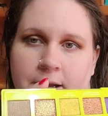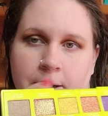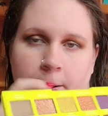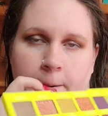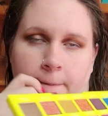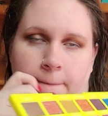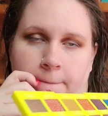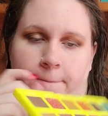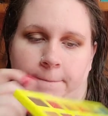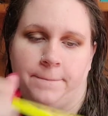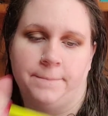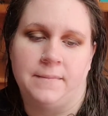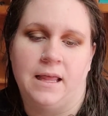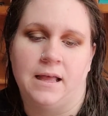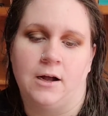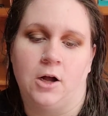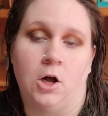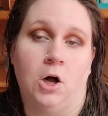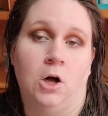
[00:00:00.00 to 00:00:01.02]
here
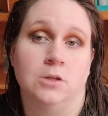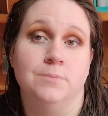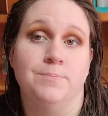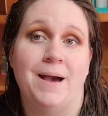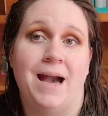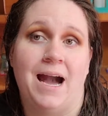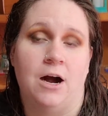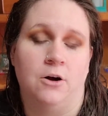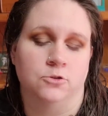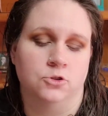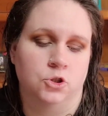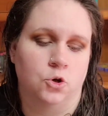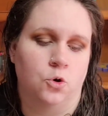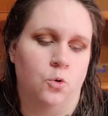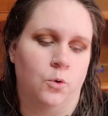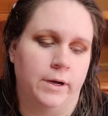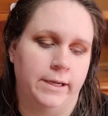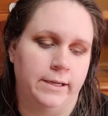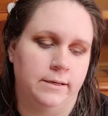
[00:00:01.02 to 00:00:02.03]
called Pound
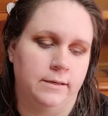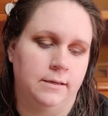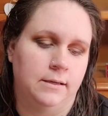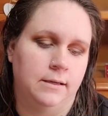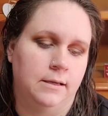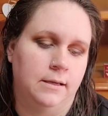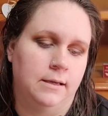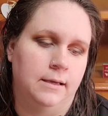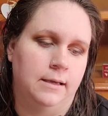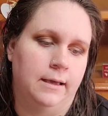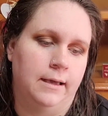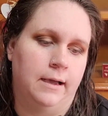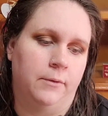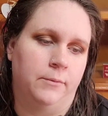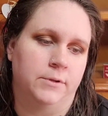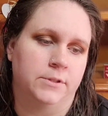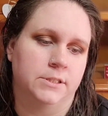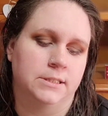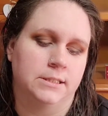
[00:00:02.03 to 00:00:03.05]
Coin.
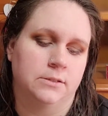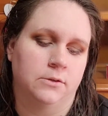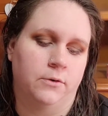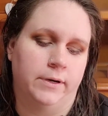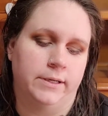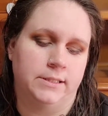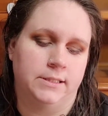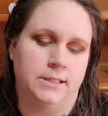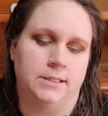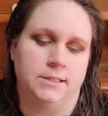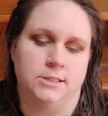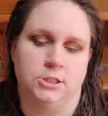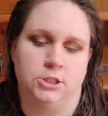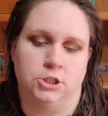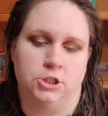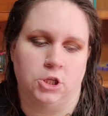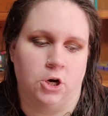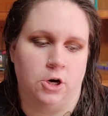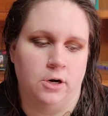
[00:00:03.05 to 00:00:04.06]
And we're just going to
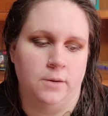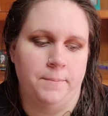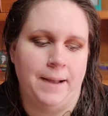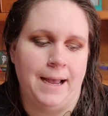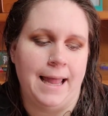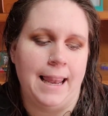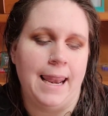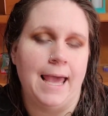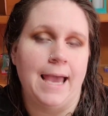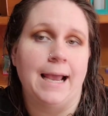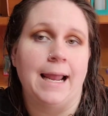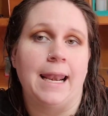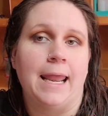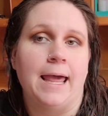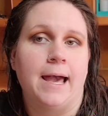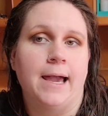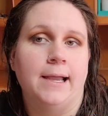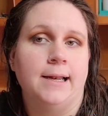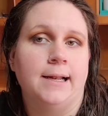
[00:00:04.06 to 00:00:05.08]
start by like
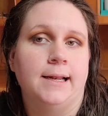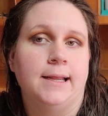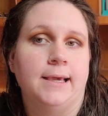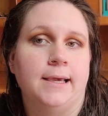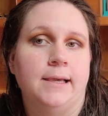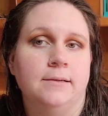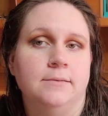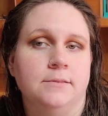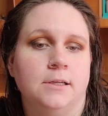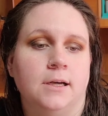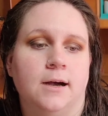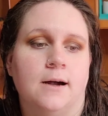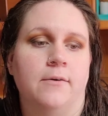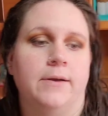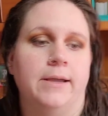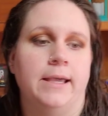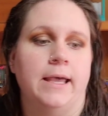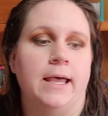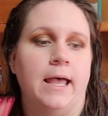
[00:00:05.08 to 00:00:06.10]
lightly
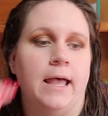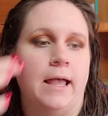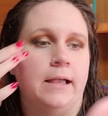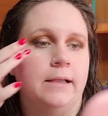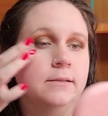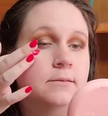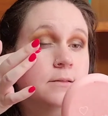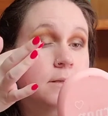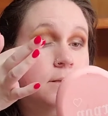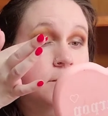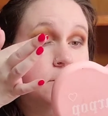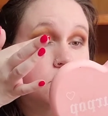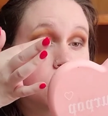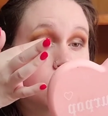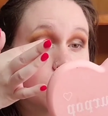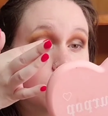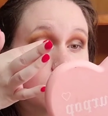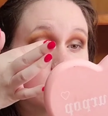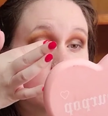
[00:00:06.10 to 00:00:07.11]
going in like
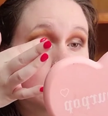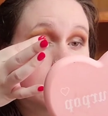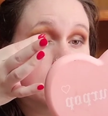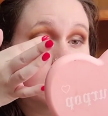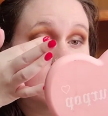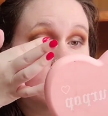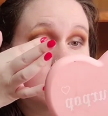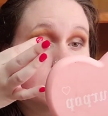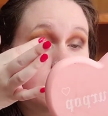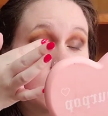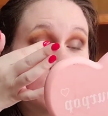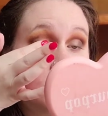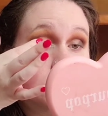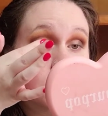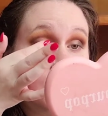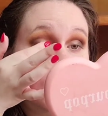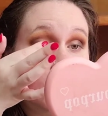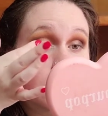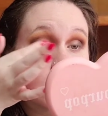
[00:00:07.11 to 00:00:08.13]
towards like the
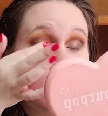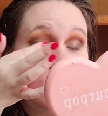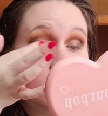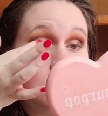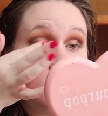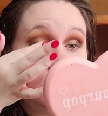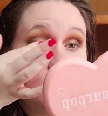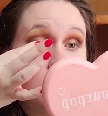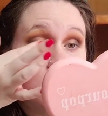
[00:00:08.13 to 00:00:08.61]
center